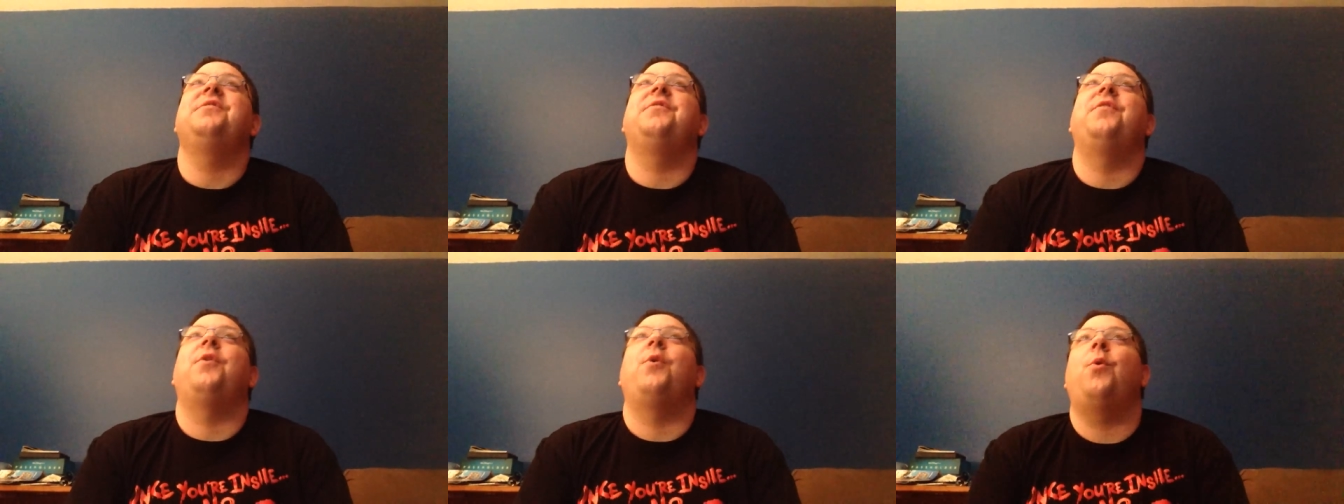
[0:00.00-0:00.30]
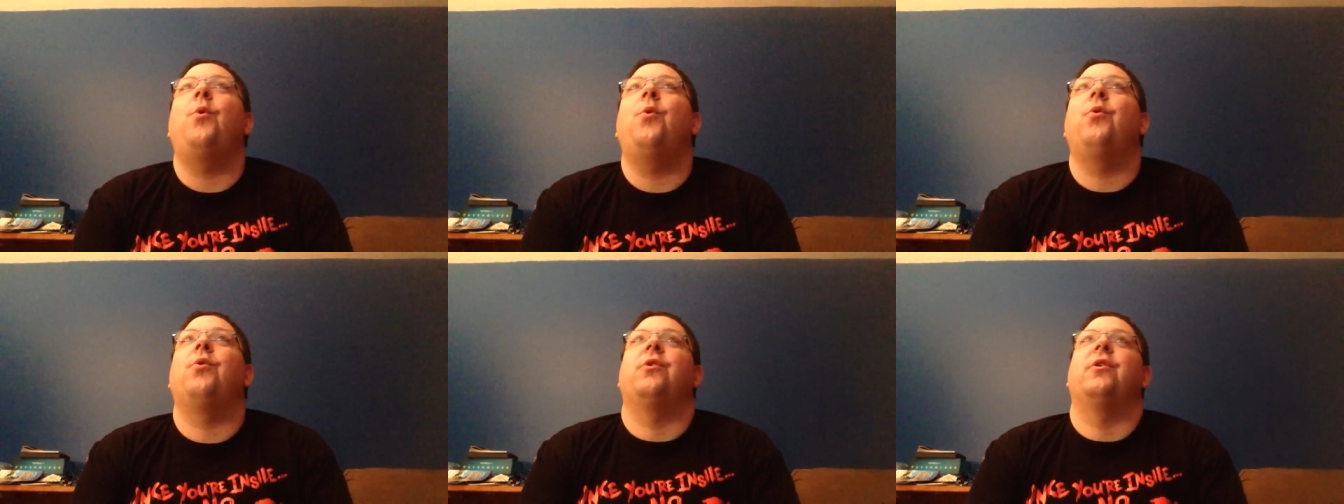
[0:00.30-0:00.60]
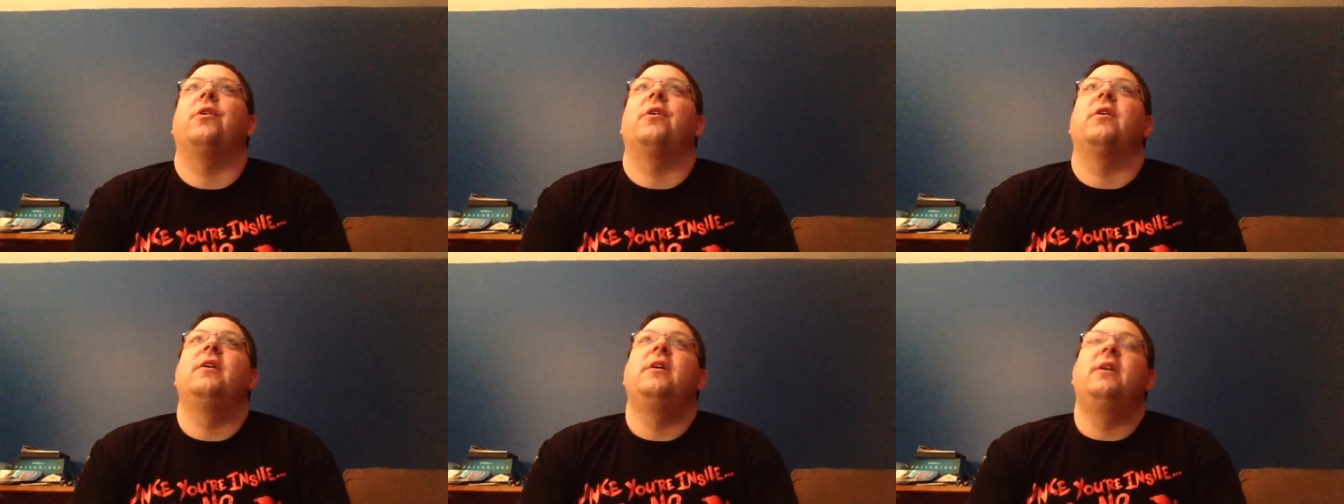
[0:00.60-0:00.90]
of
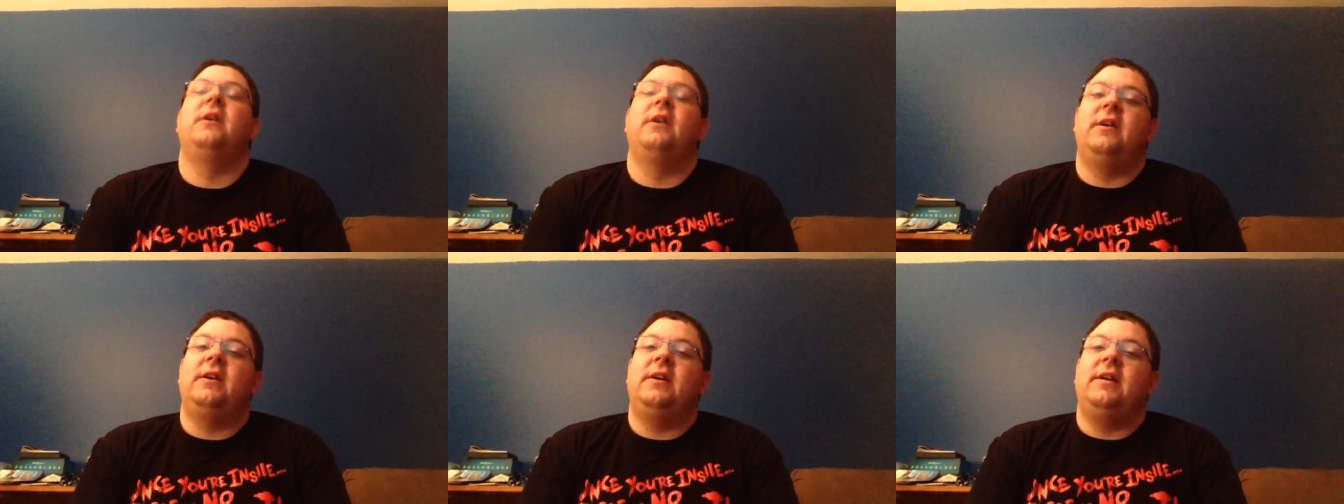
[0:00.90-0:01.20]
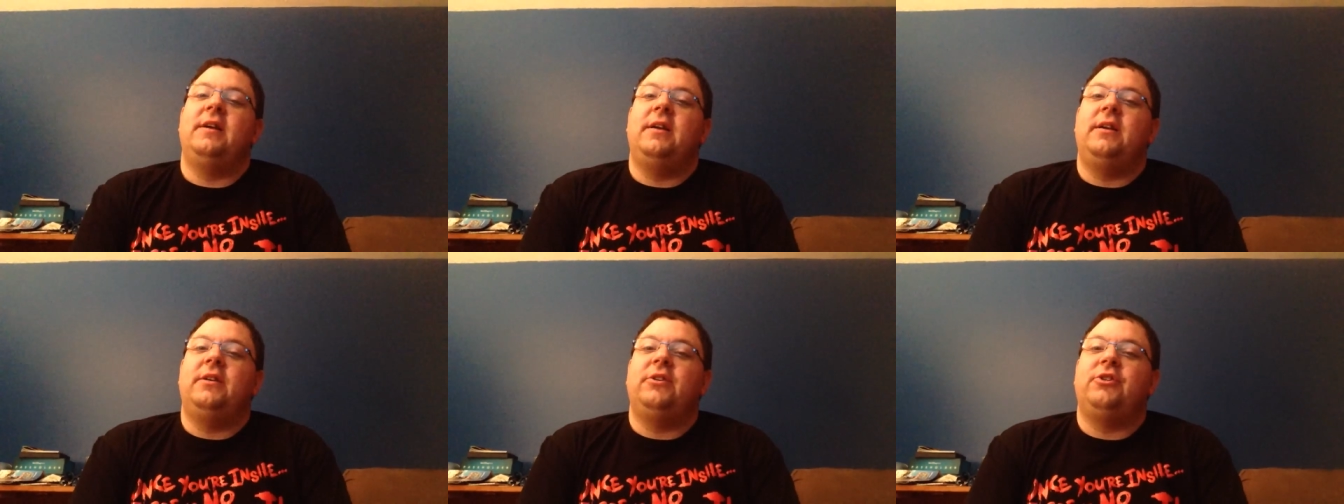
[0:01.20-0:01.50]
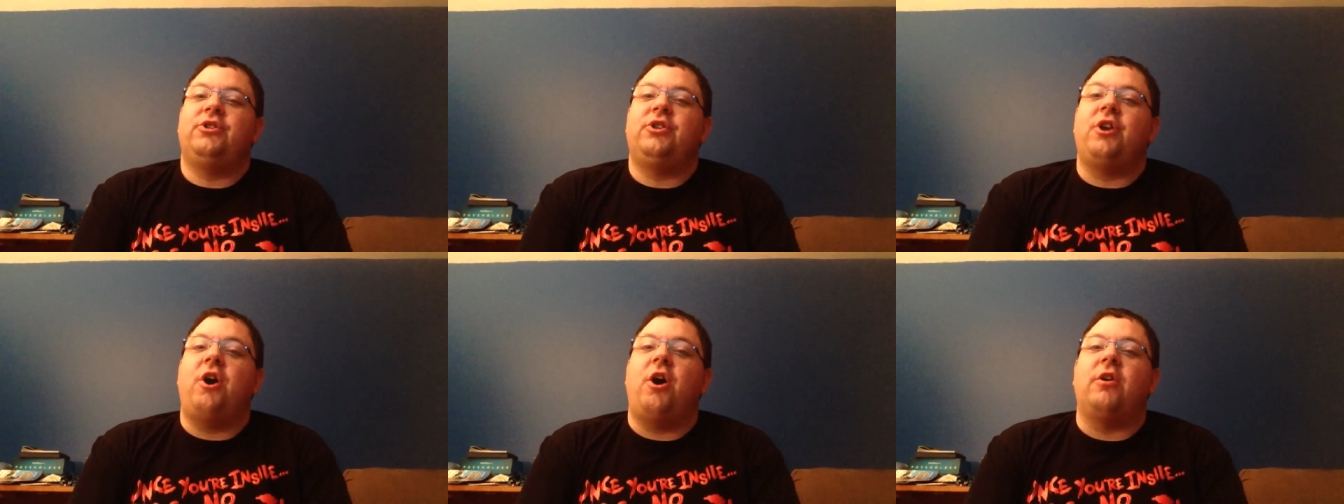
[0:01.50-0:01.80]
horror
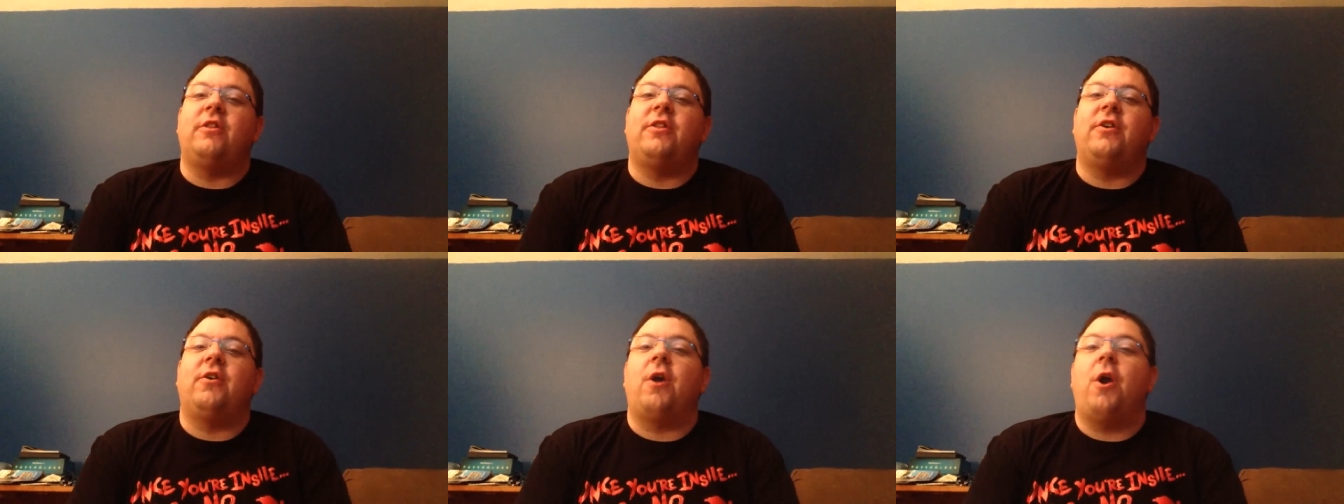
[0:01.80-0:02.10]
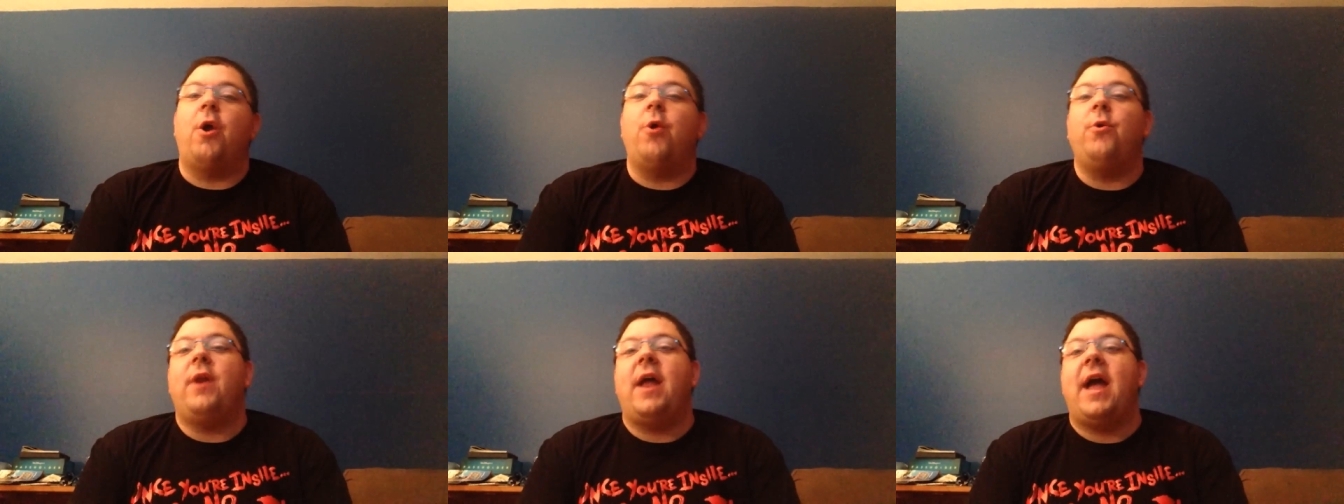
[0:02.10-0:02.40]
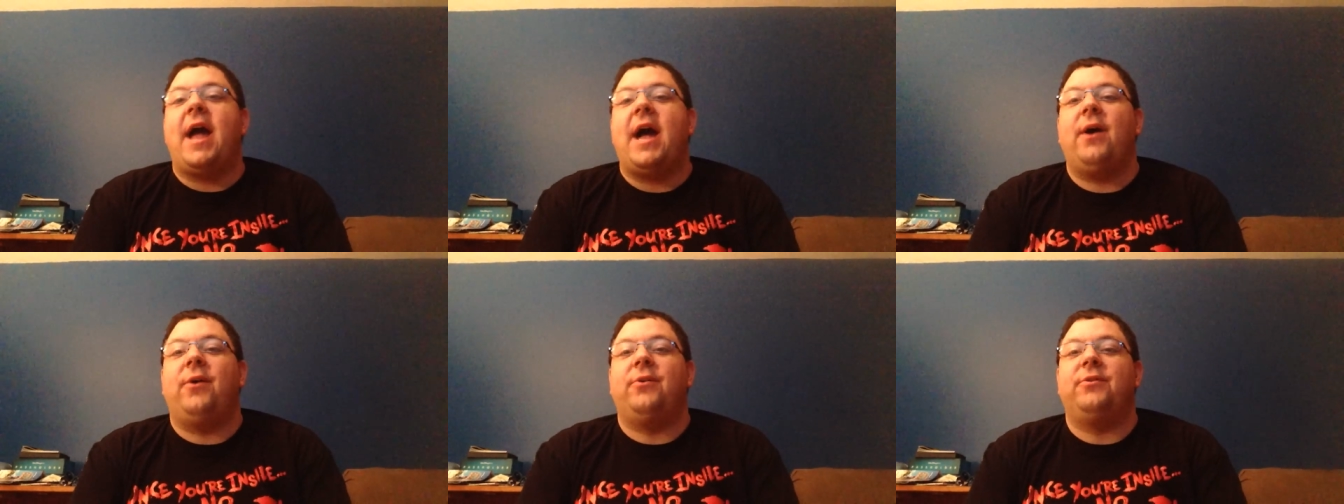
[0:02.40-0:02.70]
stalked their own
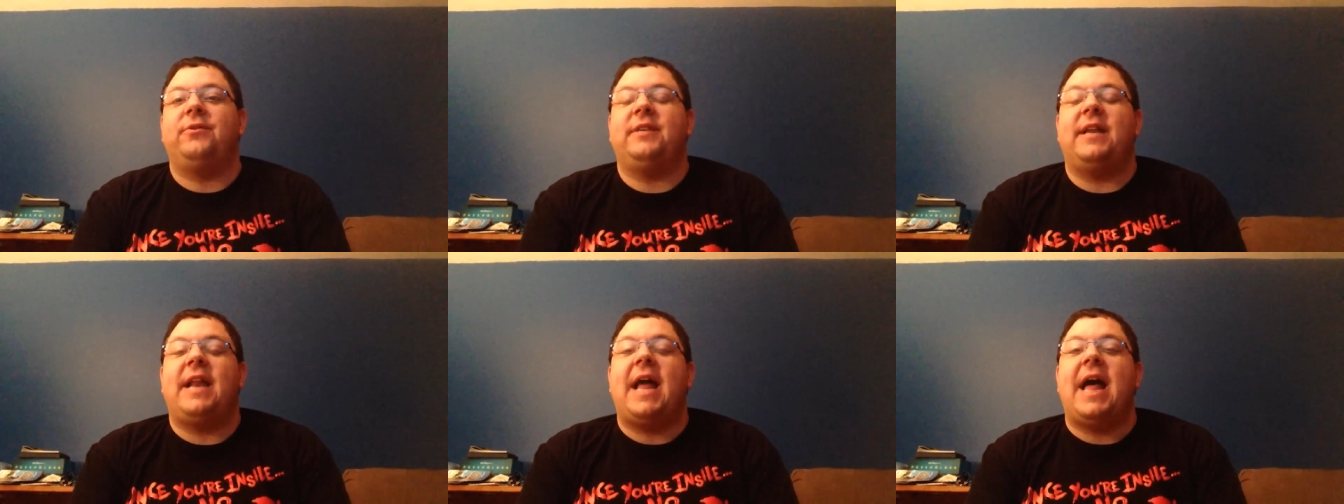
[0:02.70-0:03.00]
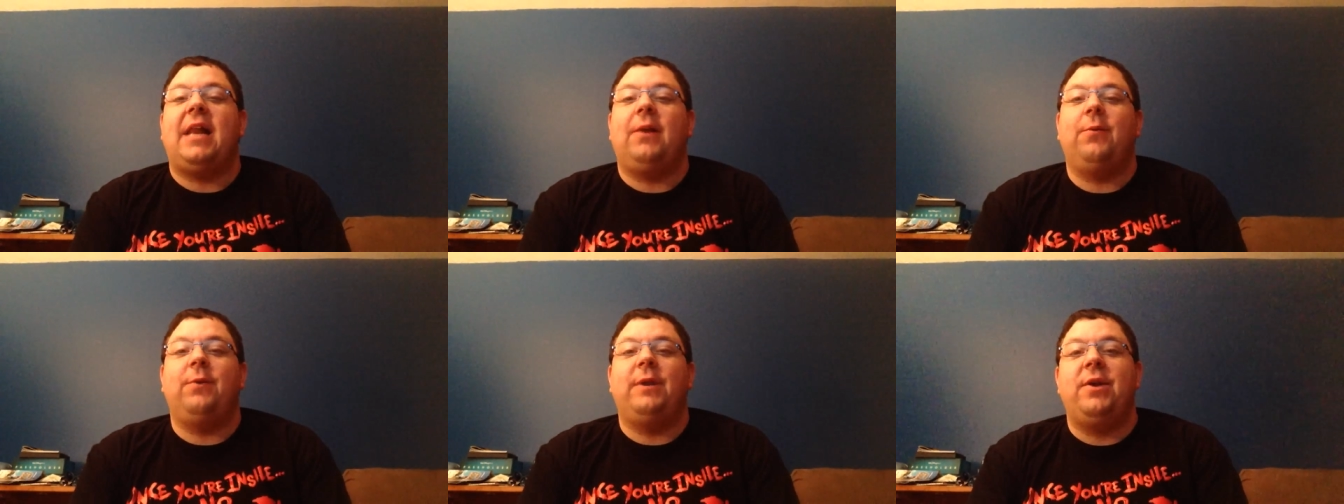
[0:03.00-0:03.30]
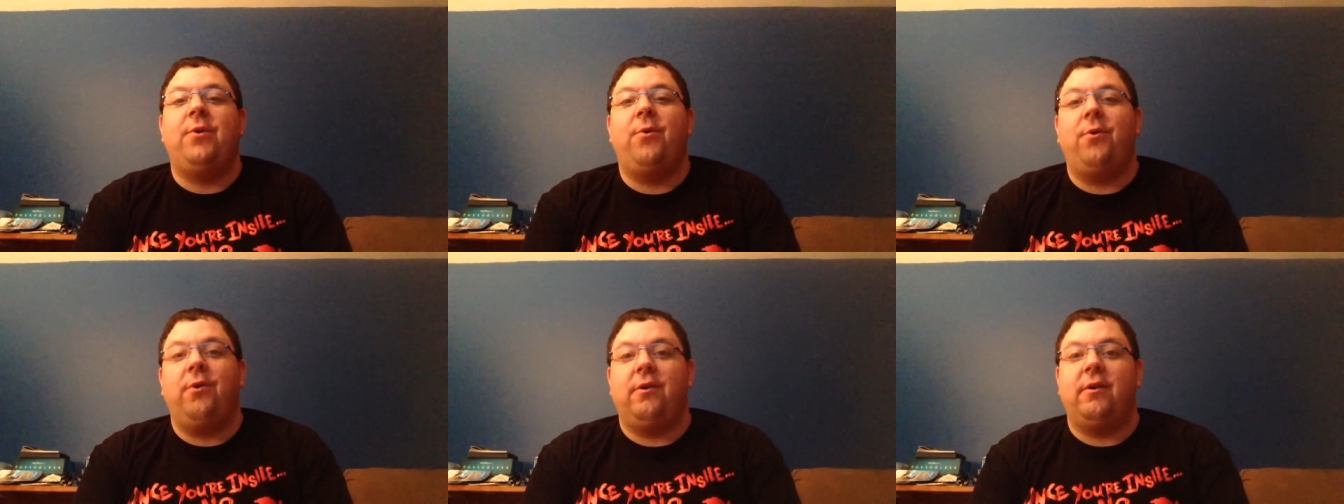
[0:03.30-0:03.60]
house at Halloween
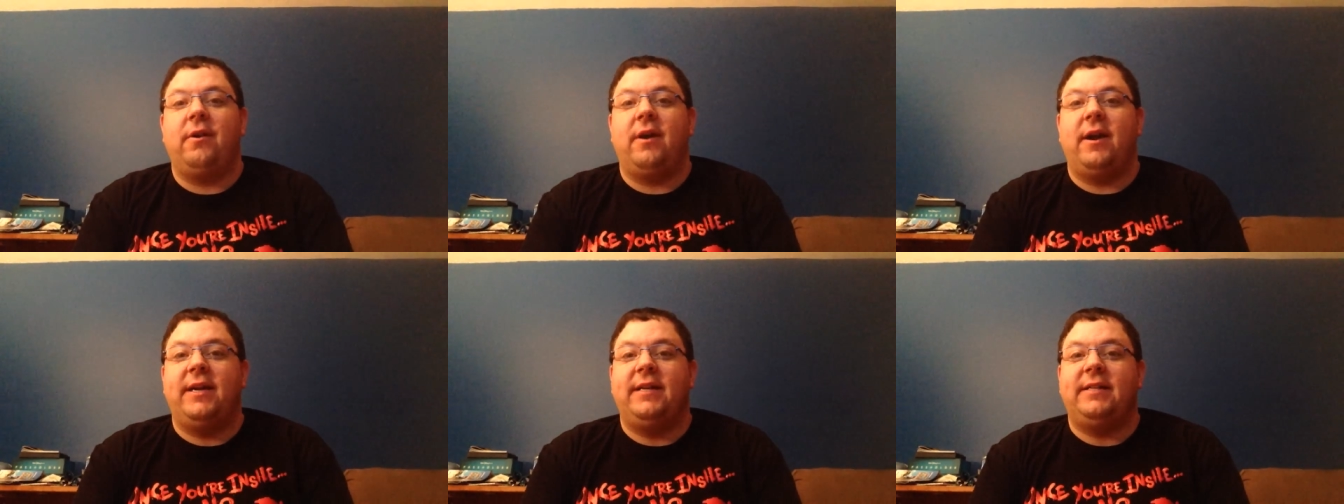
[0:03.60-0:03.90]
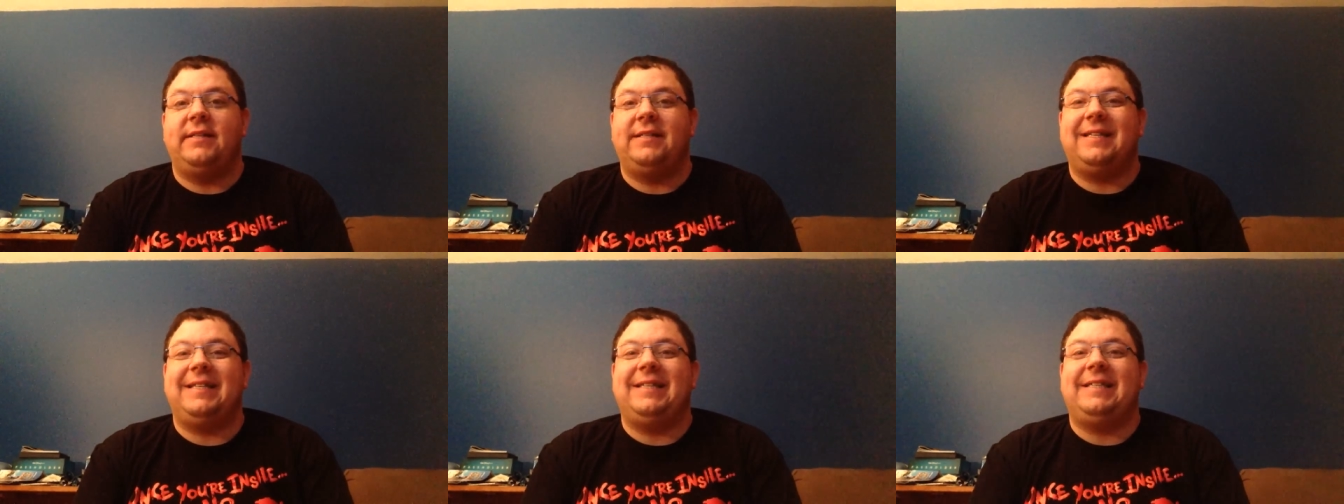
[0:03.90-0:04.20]
Horror Nights